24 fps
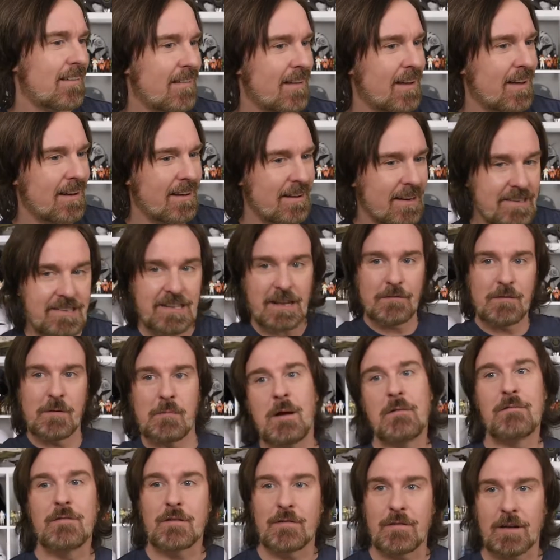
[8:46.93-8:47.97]
Let's give him
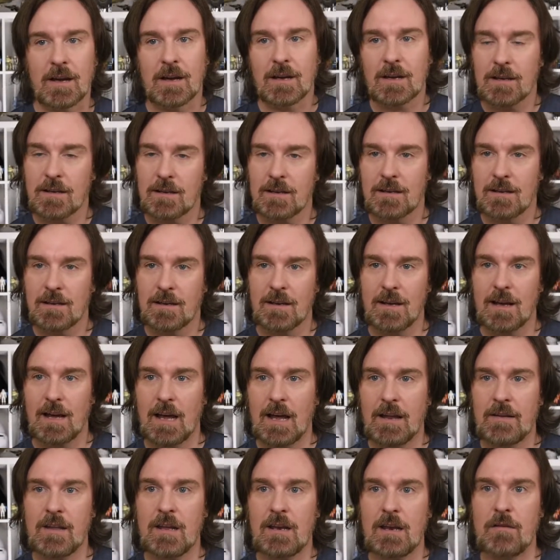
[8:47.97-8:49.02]
everything.
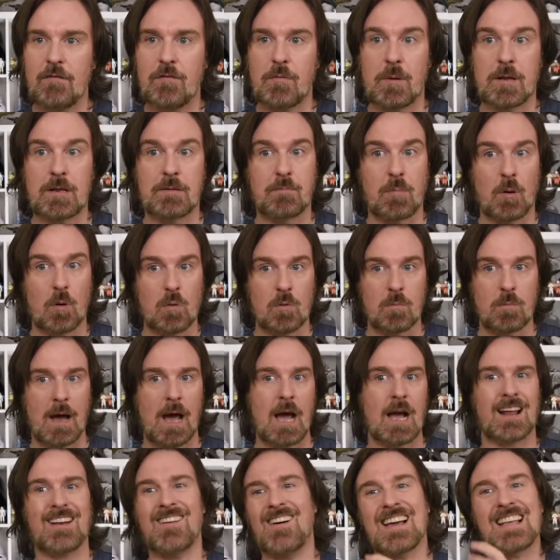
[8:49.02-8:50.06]
And then everybody's pulled
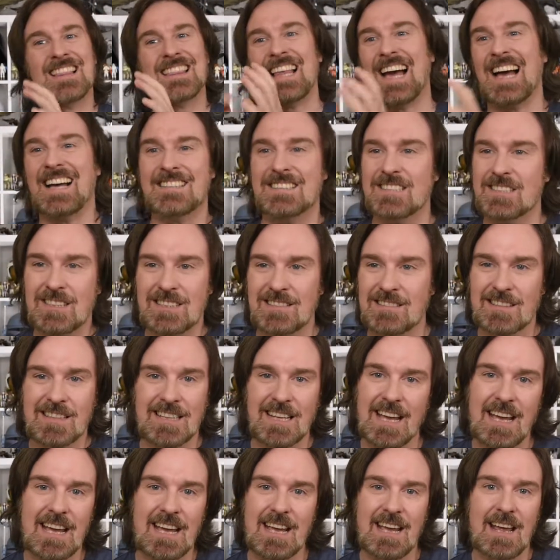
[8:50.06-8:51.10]
back. Like,
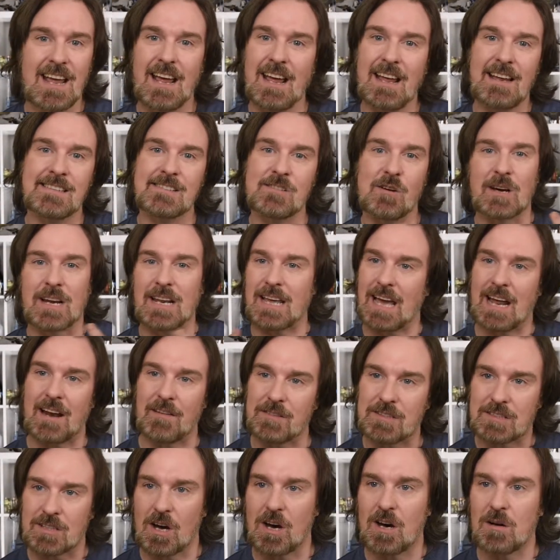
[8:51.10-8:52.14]
he's not going to get another
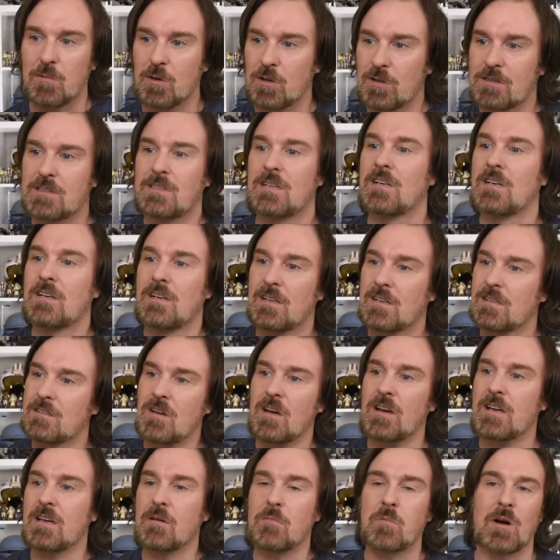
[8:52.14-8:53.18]
Star Wars.
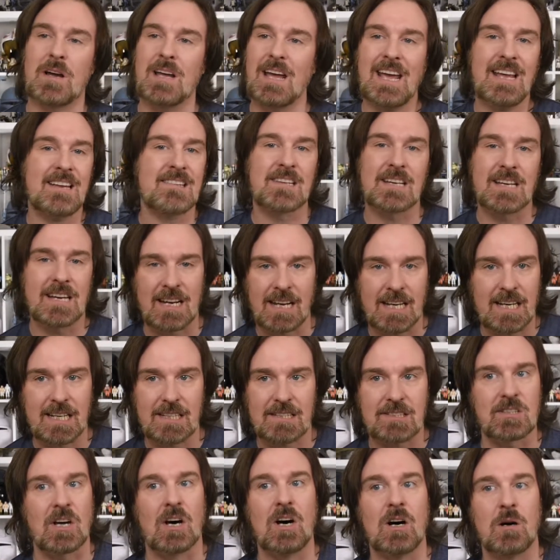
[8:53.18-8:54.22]
Taika Waititi isn't going to get
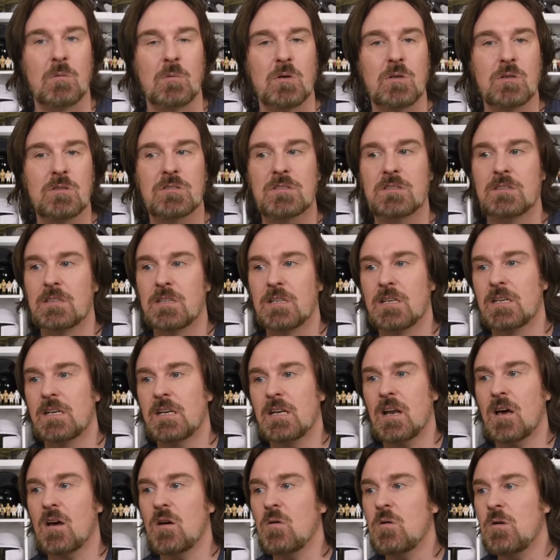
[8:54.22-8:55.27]
Star Wars, you
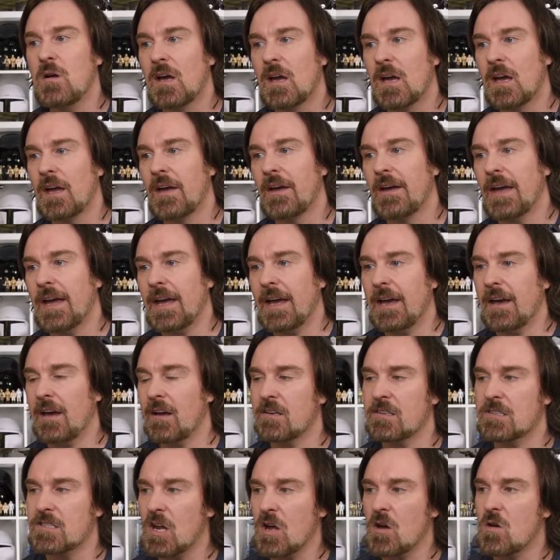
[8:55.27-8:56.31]
know.
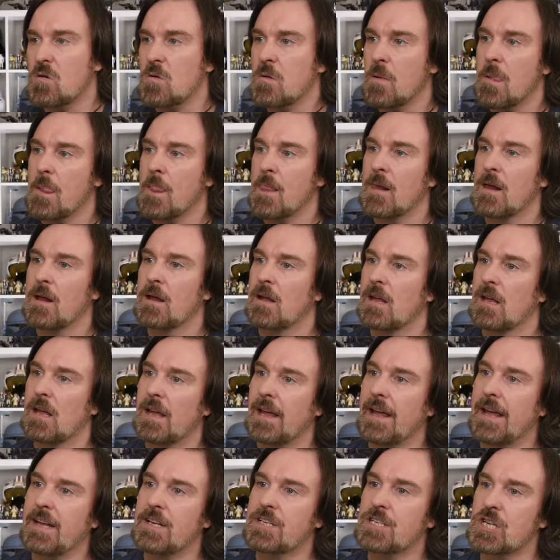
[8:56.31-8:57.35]
So
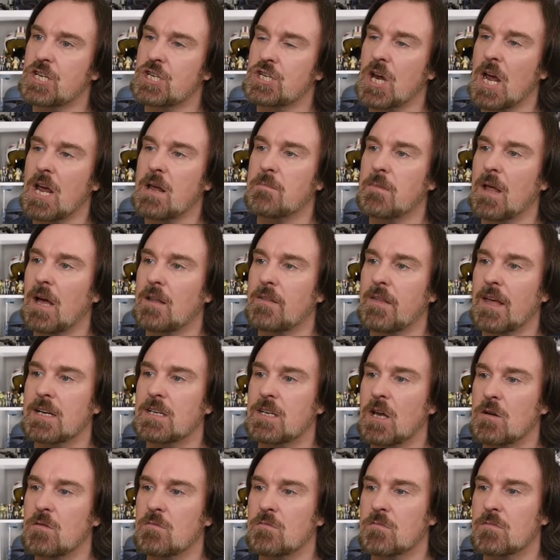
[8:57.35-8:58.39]
it's a shame that they
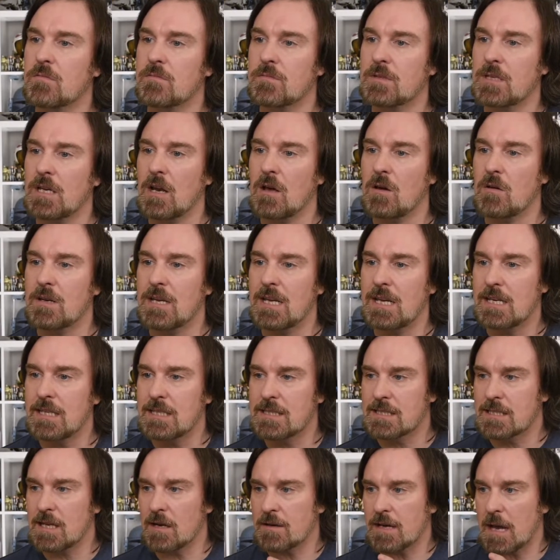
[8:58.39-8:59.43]
don't, you know,
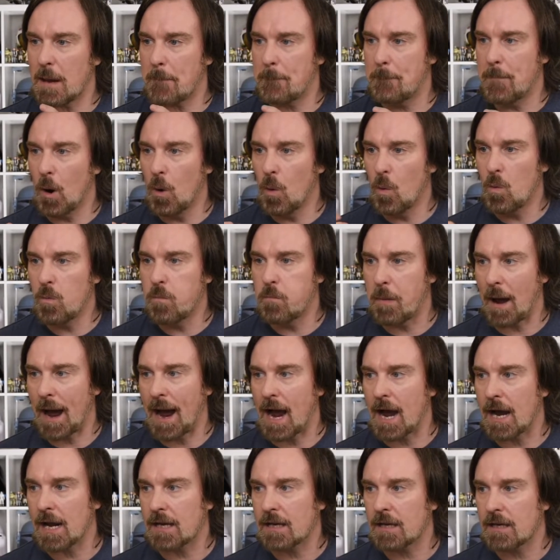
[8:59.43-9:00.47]
these don't get pulled
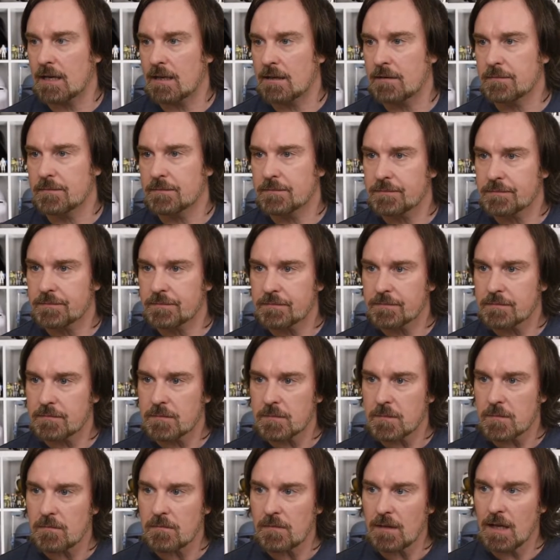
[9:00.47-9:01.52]
back
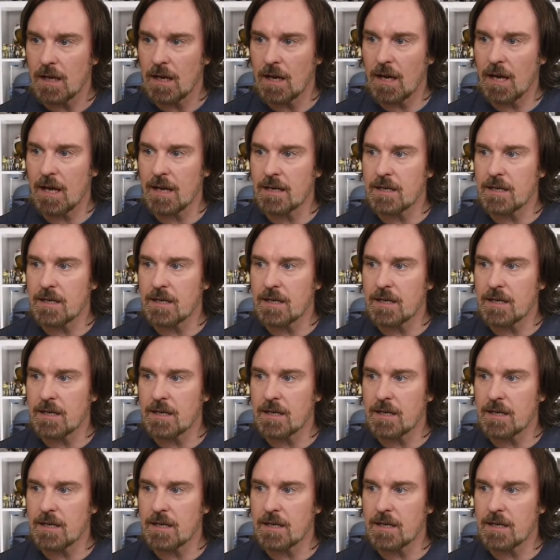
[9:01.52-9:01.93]
and they